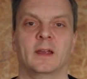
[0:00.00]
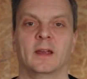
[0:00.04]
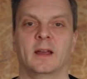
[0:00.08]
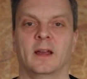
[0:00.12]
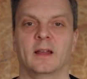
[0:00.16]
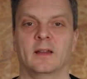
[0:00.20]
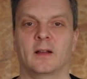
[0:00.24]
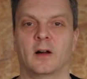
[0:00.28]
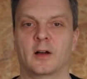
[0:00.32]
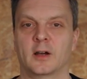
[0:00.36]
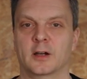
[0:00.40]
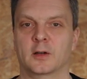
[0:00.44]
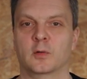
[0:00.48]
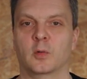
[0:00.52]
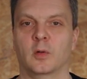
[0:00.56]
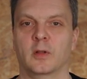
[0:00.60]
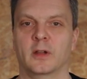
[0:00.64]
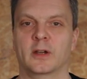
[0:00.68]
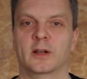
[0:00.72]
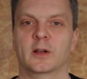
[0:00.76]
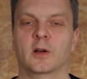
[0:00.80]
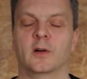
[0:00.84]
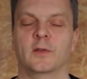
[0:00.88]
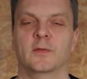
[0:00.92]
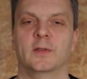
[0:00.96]
and higher
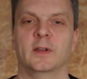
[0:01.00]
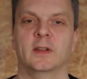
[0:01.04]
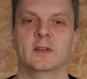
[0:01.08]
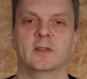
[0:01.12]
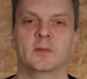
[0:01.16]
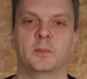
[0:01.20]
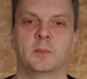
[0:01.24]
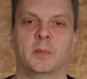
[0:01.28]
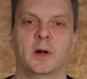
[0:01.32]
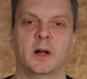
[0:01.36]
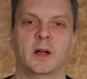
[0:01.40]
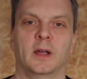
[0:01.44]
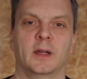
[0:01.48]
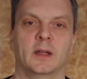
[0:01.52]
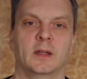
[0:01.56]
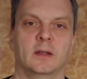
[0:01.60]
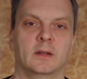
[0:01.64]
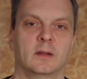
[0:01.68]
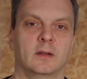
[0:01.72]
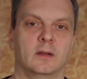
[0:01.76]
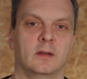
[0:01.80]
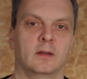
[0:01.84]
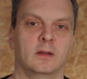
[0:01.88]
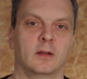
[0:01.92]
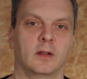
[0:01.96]
quality coffees by
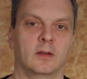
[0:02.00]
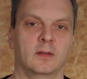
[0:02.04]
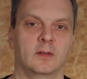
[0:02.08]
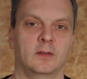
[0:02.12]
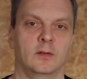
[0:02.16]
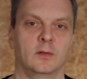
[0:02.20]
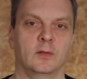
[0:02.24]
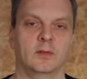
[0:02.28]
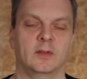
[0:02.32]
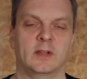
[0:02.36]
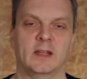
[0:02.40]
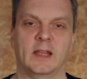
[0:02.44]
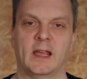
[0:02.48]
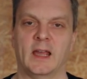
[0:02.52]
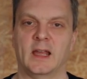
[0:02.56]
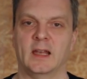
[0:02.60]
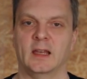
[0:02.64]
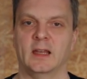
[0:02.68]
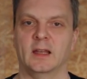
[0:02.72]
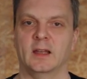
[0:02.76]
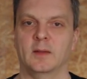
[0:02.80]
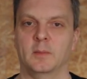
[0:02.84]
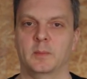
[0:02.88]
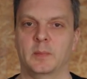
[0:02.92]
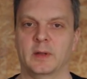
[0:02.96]
not using
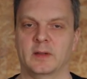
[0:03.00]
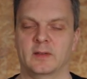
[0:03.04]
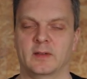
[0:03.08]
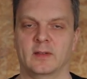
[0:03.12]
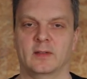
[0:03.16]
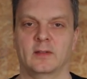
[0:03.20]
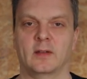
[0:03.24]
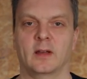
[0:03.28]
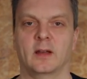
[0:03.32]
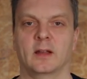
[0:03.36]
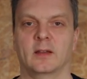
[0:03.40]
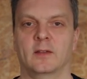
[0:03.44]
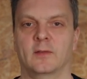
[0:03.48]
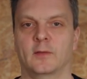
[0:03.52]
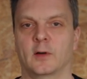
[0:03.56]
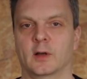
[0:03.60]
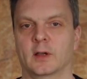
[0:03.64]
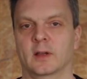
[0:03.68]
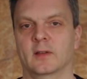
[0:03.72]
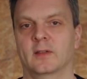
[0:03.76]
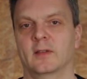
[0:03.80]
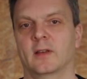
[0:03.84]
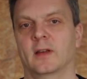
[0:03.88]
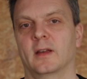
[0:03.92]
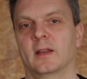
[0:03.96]
any pesticides,
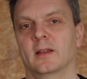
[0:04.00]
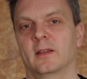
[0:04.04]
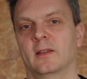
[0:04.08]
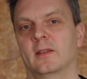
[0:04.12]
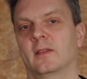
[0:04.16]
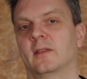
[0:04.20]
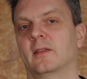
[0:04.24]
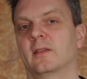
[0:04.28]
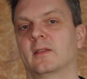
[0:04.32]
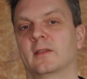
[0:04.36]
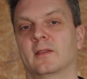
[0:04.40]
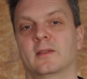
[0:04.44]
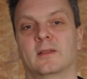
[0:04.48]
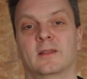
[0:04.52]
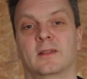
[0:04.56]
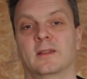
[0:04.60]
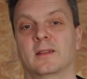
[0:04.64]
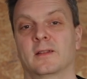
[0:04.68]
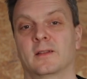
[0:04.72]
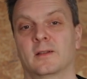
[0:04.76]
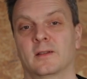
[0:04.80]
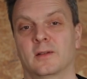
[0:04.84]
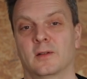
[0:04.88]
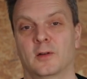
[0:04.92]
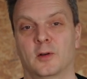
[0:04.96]
fungicides,
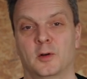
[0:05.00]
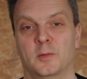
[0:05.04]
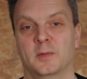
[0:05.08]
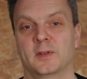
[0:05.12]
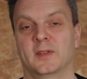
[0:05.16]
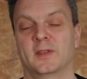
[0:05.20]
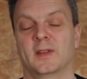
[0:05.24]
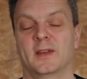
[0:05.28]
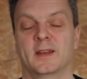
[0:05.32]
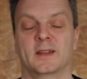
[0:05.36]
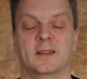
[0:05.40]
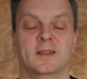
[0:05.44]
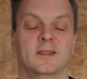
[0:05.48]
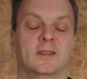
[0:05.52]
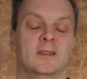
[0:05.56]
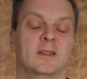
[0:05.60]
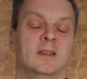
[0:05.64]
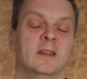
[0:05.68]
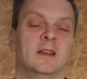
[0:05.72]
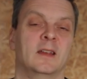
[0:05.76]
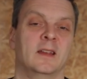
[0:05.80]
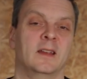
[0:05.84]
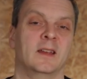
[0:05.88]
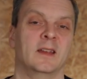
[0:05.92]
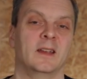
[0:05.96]
herbicides,
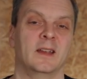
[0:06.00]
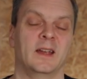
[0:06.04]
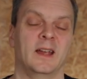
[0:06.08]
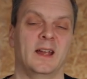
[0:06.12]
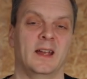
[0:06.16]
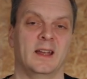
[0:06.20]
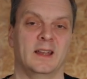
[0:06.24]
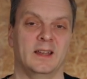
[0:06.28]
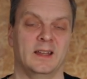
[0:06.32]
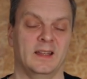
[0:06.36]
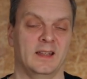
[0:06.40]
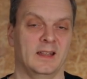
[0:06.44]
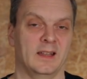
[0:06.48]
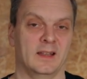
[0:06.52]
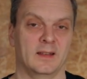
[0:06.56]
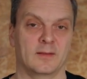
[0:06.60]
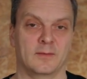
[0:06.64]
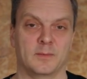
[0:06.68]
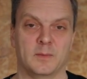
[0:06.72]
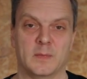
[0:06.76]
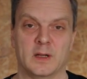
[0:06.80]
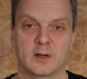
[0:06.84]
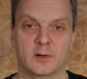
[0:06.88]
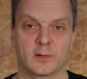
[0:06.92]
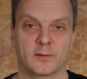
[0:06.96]
any
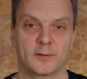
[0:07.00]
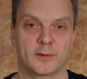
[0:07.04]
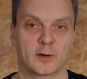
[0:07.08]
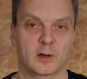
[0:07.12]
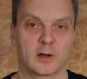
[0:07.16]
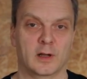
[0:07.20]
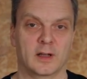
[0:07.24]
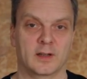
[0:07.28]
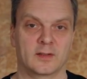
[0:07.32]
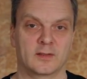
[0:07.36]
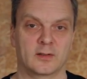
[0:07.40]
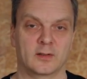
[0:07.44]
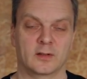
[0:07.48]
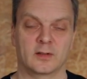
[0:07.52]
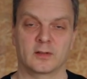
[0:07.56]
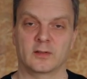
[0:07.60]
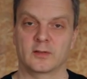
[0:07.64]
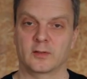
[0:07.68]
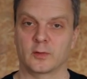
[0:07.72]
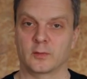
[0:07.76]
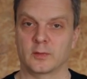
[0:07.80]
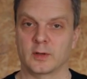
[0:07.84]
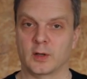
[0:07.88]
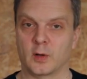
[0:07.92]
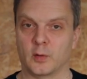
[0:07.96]
mineral fertilizer.
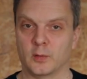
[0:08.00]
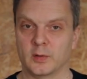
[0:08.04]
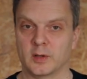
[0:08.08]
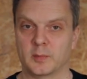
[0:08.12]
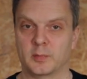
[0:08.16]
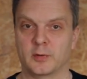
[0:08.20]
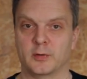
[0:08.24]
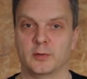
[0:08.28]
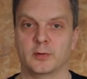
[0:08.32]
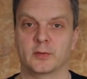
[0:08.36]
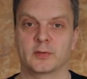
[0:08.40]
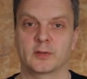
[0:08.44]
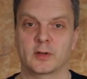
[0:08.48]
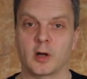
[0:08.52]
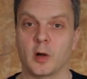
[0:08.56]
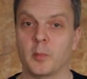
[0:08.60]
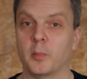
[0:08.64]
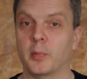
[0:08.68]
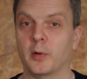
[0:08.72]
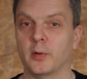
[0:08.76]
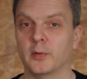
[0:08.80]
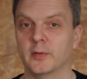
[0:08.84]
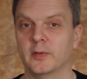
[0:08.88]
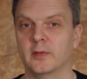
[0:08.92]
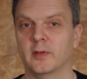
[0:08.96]
So we only produce
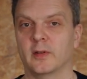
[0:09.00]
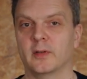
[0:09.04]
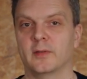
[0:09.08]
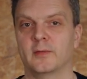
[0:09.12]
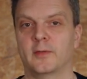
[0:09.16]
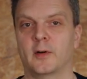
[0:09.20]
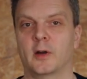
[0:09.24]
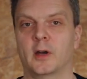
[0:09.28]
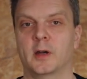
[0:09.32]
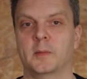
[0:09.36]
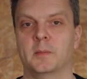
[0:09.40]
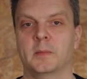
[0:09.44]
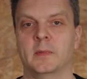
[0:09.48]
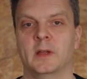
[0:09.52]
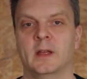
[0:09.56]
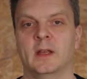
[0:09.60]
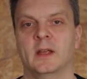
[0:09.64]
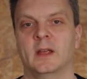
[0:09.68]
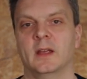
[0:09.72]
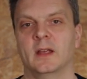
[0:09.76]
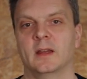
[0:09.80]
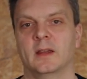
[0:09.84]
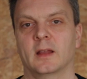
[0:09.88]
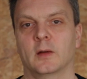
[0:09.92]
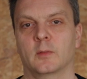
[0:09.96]
compost on the farm
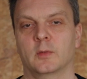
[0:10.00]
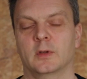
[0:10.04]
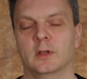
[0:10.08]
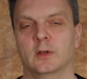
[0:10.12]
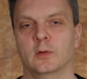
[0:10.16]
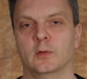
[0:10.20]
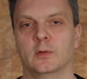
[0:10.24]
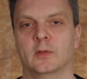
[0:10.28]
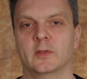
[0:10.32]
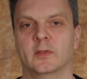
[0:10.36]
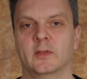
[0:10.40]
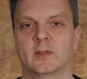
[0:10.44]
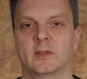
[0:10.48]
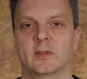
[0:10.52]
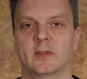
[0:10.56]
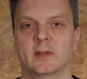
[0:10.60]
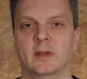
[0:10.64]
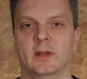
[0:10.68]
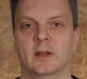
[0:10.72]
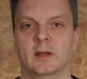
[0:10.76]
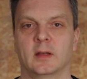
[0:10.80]
that we use